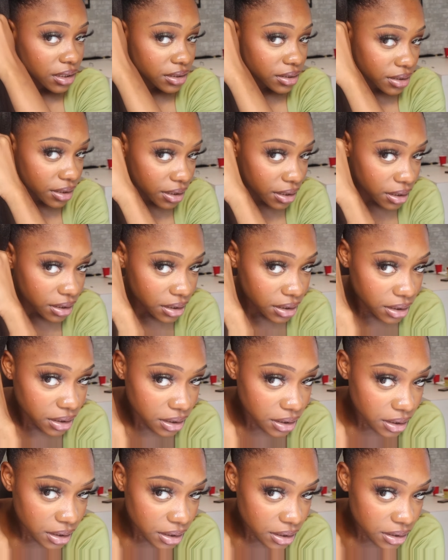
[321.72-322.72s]
See?
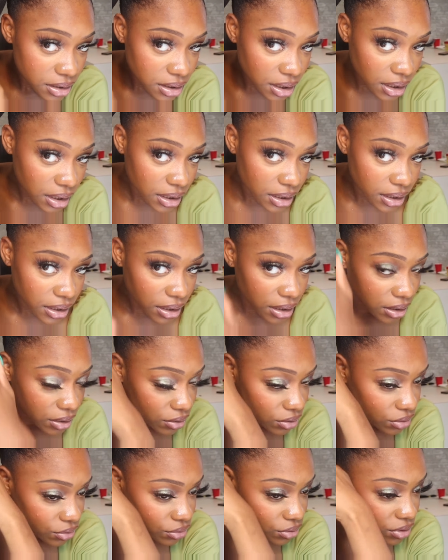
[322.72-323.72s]
It's a little
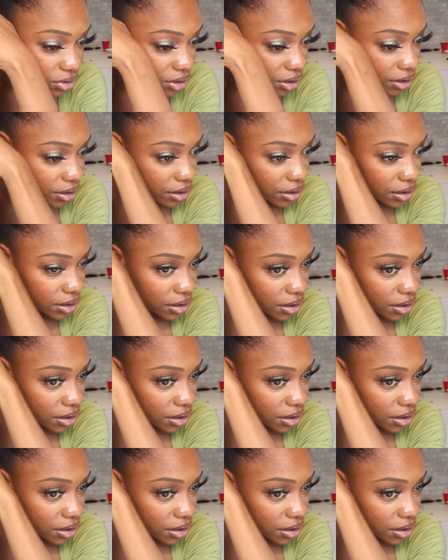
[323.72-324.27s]
looser.